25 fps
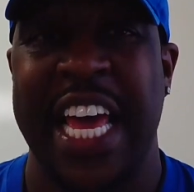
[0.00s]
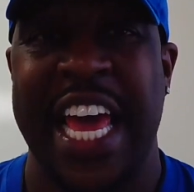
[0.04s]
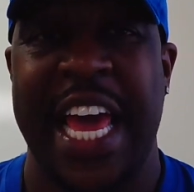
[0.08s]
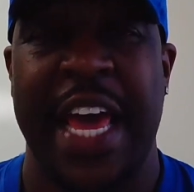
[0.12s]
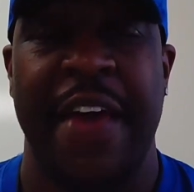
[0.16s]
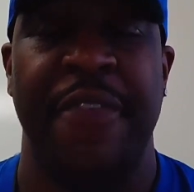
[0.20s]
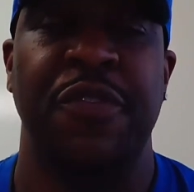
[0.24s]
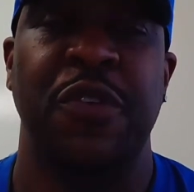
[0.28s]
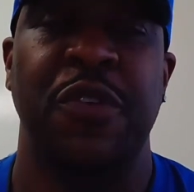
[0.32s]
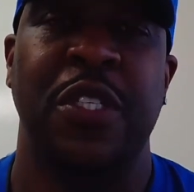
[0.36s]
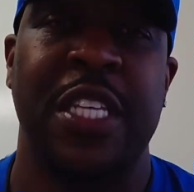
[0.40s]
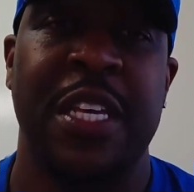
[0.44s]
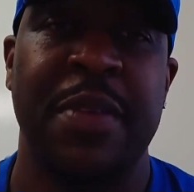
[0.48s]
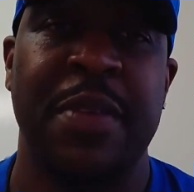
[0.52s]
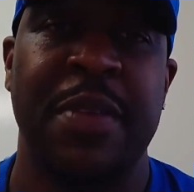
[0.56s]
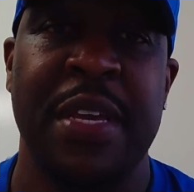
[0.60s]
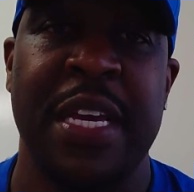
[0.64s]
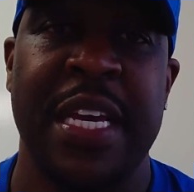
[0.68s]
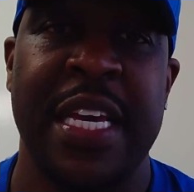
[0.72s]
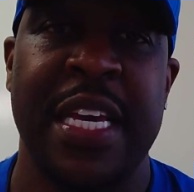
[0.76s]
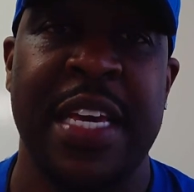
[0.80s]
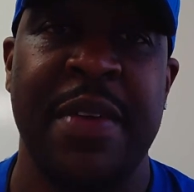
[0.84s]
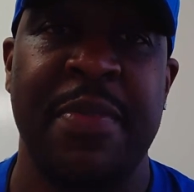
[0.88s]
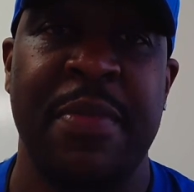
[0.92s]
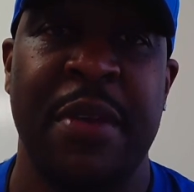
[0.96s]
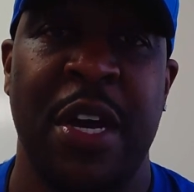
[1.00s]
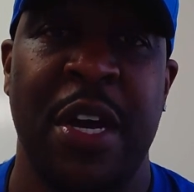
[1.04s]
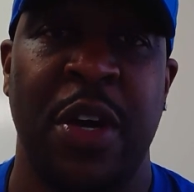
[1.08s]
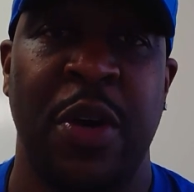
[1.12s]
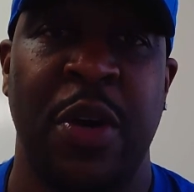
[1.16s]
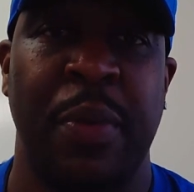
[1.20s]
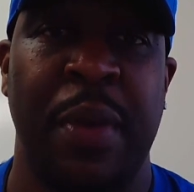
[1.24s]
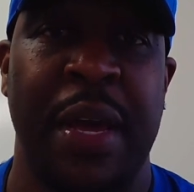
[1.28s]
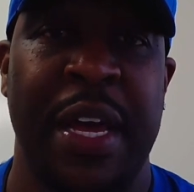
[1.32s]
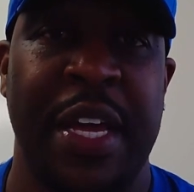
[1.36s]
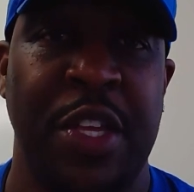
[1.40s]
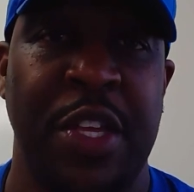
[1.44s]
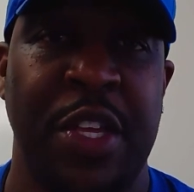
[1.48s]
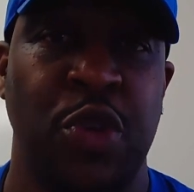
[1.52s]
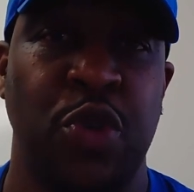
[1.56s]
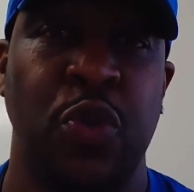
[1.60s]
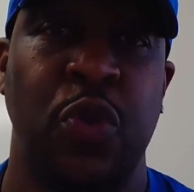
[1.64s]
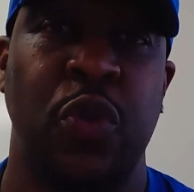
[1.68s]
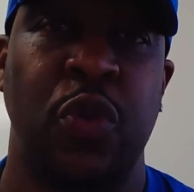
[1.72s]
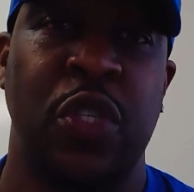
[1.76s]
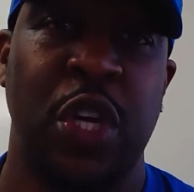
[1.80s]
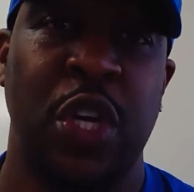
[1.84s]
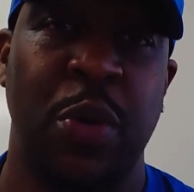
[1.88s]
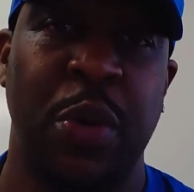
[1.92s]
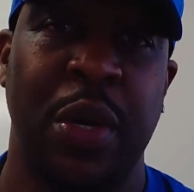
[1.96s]
If you send me an email and you
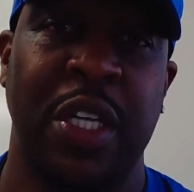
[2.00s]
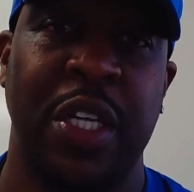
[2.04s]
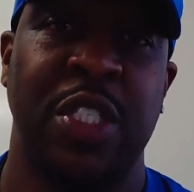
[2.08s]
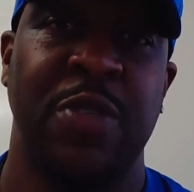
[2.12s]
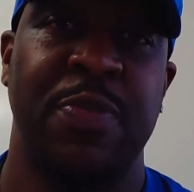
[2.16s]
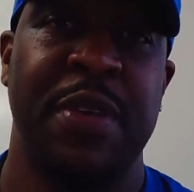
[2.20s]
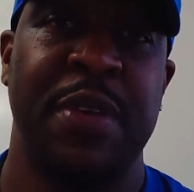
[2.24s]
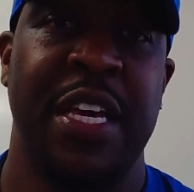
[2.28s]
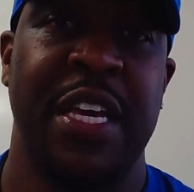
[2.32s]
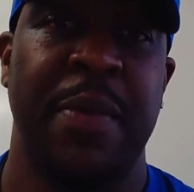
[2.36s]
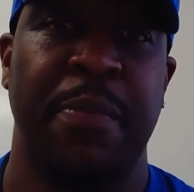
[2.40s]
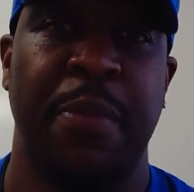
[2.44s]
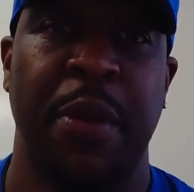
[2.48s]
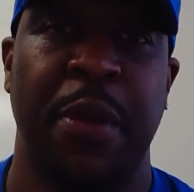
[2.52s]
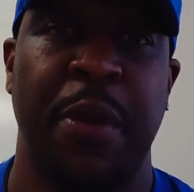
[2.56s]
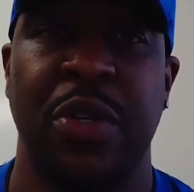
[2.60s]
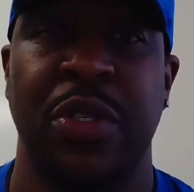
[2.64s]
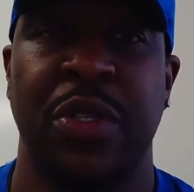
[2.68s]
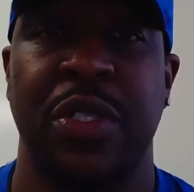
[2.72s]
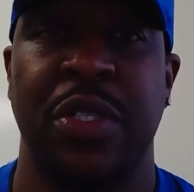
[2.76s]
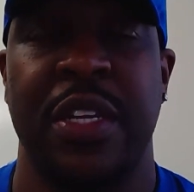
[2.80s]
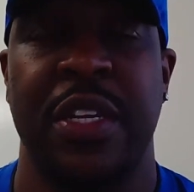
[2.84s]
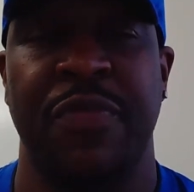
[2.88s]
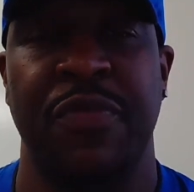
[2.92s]
still want to speak in person,